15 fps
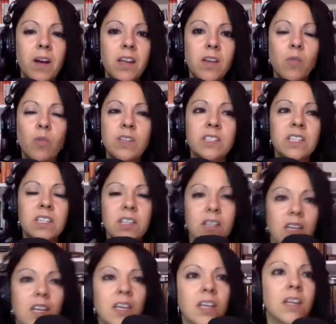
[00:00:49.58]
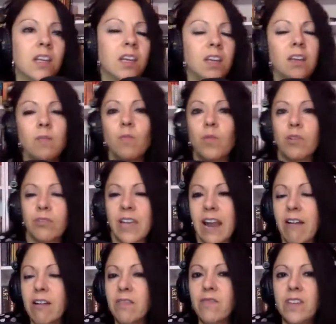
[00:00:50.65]
wasn't, well,
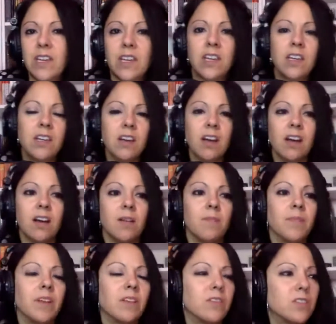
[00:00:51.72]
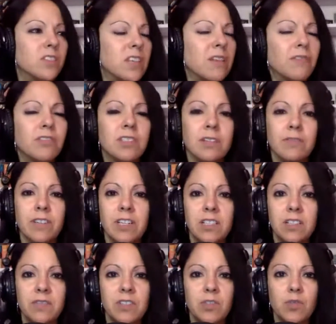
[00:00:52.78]
Gary Vee, several different
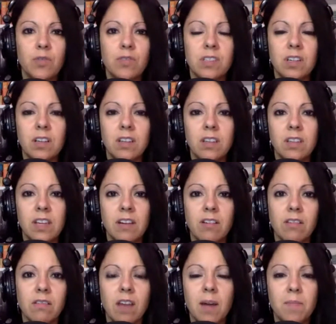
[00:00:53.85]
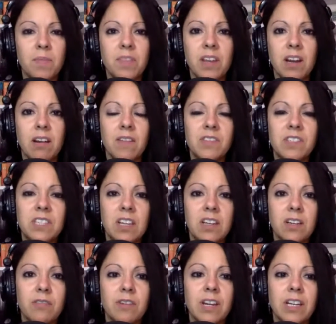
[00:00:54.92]
individuals that are up there have said
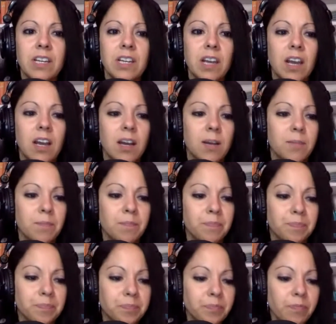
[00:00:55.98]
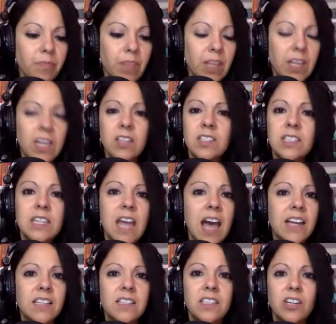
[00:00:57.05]
it already. It's
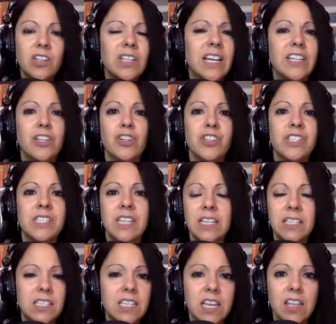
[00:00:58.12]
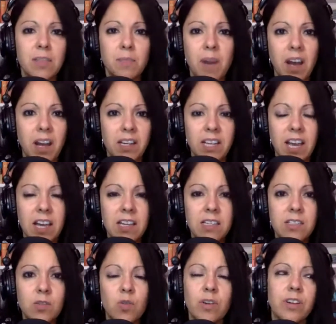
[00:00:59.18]
not until like your 60th
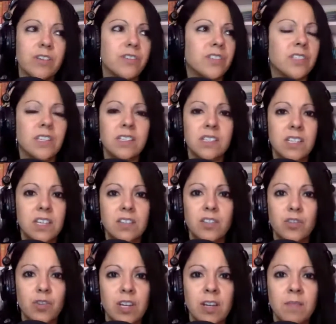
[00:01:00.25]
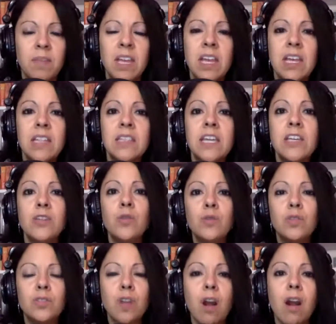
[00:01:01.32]
podcast or your 60th stream that you
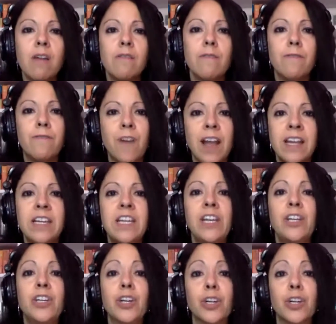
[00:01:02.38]
start finding your